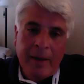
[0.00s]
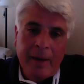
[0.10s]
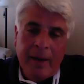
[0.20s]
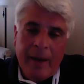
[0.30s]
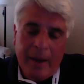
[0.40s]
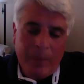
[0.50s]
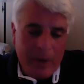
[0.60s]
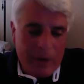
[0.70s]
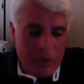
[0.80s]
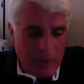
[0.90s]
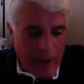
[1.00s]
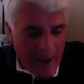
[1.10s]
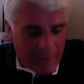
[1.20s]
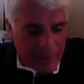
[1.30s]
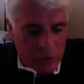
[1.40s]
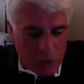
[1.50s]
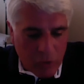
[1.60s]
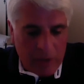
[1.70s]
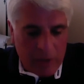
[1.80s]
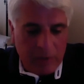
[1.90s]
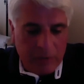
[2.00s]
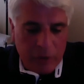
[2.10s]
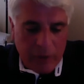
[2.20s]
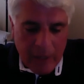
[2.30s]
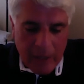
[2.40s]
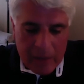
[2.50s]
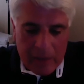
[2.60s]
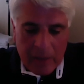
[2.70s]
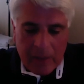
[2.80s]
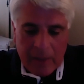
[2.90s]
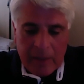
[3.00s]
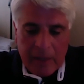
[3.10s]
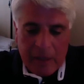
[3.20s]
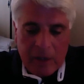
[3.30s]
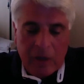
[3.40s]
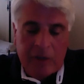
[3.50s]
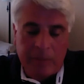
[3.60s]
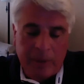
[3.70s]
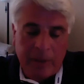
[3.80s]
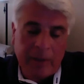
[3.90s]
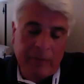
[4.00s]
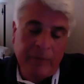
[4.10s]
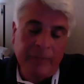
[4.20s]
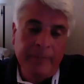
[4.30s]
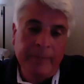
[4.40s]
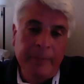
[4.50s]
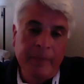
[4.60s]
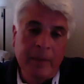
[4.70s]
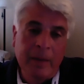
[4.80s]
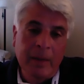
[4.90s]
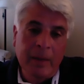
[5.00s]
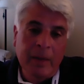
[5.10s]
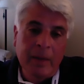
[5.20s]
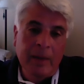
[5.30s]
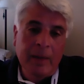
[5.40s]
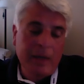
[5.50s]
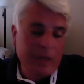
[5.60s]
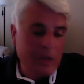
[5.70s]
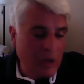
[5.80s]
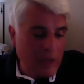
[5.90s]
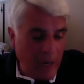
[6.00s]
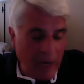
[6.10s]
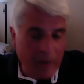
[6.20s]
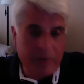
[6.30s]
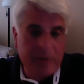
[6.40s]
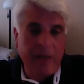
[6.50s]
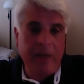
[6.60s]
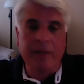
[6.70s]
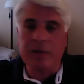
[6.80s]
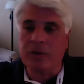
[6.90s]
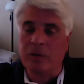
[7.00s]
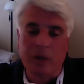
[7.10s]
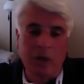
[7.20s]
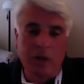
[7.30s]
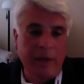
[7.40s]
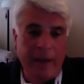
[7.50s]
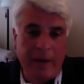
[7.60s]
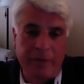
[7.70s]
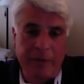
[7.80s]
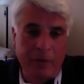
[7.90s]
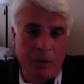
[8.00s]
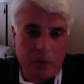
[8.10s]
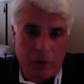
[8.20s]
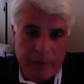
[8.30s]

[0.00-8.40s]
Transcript: And when you have the trust of your kids, they start to believe, and they start to understand that you're only looking out for their own good.